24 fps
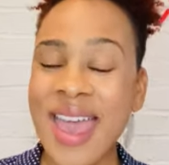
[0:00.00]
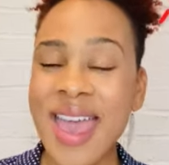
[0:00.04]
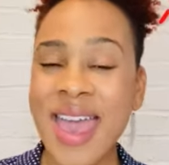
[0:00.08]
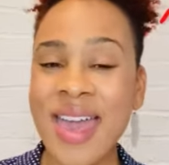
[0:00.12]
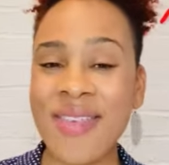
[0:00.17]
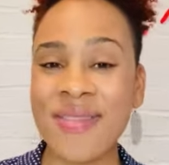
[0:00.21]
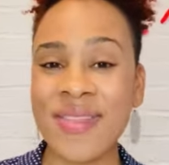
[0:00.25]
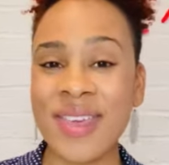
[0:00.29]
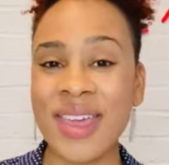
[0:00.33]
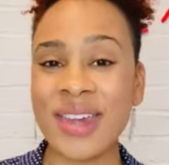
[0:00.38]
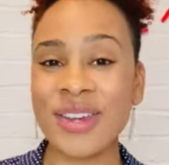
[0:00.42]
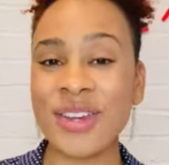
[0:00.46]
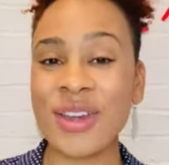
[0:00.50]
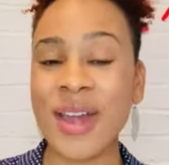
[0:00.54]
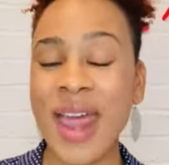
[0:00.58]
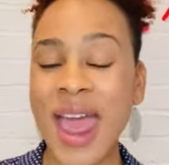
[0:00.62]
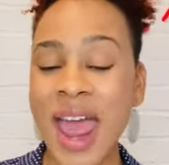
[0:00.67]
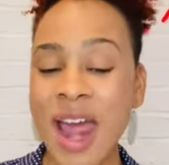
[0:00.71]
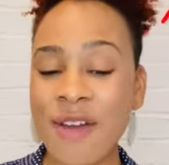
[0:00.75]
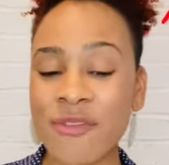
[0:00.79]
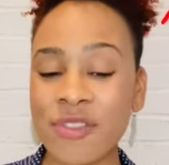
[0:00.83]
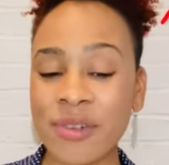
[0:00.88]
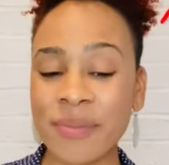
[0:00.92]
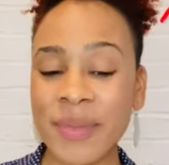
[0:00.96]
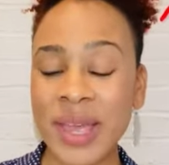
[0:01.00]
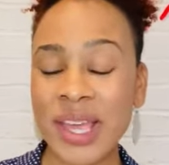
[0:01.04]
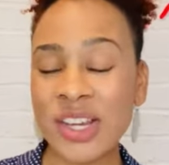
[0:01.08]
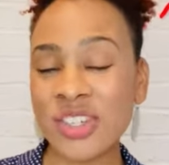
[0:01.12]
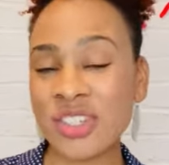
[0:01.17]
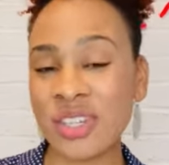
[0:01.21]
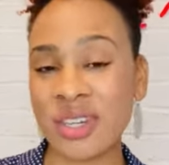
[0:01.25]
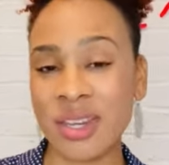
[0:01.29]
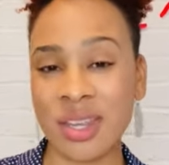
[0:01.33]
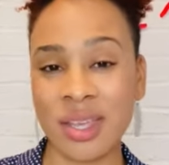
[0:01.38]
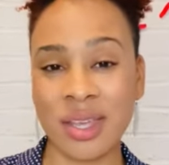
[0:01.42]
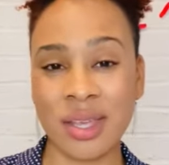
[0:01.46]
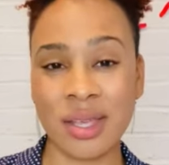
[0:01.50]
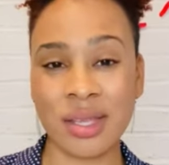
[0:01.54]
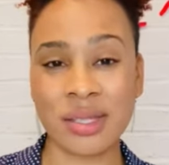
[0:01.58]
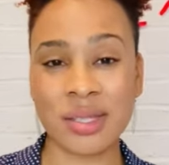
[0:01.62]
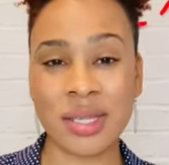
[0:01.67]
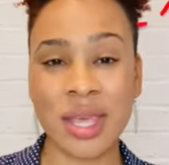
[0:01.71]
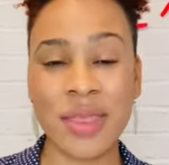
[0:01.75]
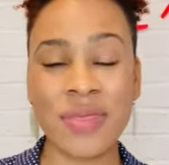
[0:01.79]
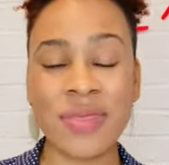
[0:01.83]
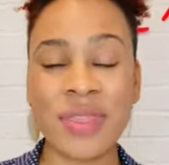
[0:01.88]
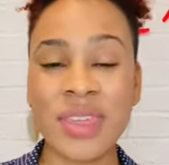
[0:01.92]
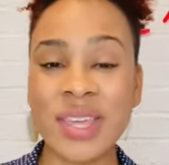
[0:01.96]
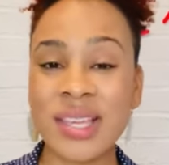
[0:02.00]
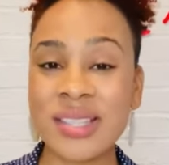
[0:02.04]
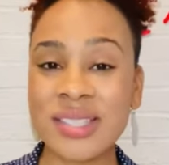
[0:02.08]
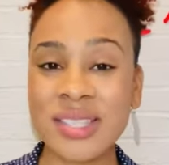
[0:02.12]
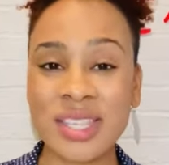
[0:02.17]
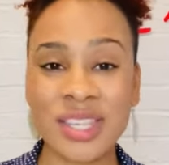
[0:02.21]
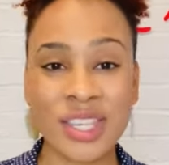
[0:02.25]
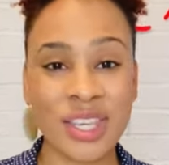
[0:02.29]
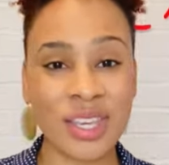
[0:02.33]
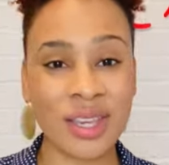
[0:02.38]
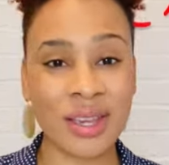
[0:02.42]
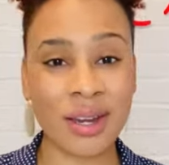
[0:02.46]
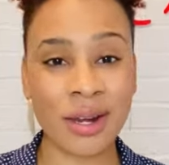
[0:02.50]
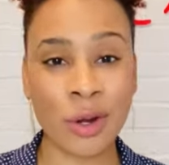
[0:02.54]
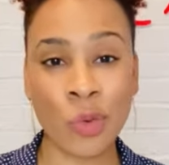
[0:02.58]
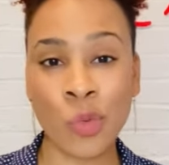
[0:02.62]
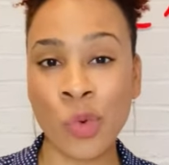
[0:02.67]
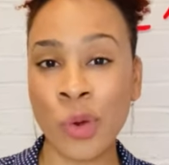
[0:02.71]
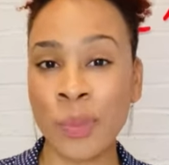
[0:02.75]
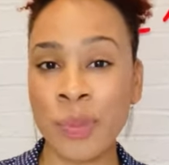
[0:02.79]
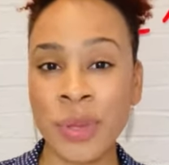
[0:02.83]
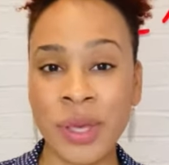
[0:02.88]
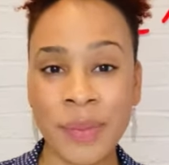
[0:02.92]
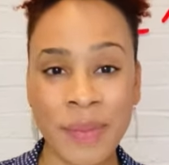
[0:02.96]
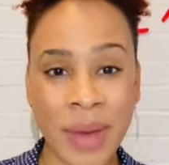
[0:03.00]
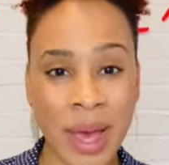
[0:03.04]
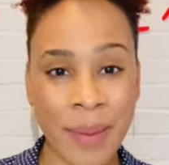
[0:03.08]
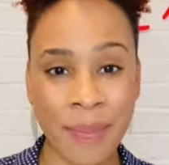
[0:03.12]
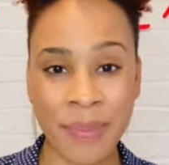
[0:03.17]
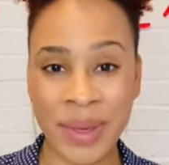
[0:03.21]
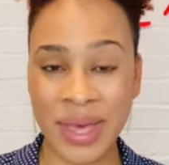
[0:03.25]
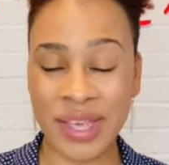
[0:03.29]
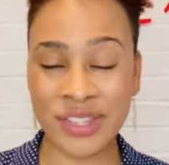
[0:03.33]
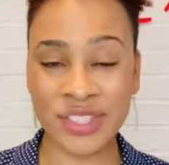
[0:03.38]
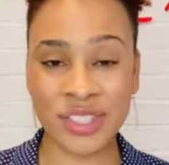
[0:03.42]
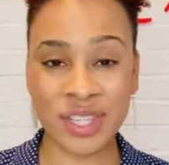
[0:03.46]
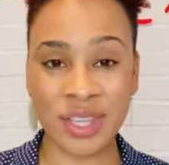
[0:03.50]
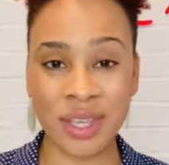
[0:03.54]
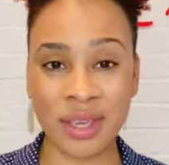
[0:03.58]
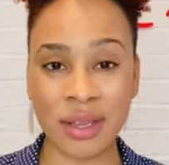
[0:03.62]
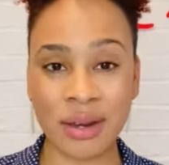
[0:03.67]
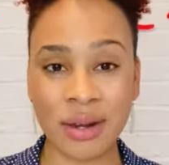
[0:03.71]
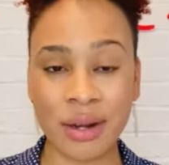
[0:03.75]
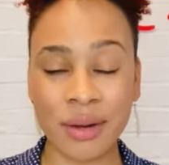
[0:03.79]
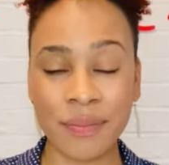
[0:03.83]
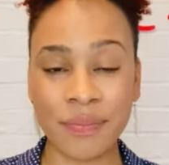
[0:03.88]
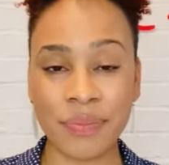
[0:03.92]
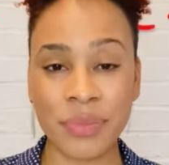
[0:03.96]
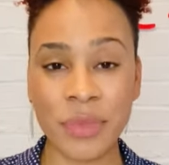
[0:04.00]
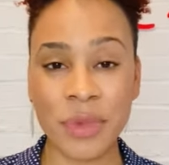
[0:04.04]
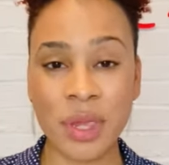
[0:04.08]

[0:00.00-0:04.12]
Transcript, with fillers: and then your affirmation is, this year will be my best year.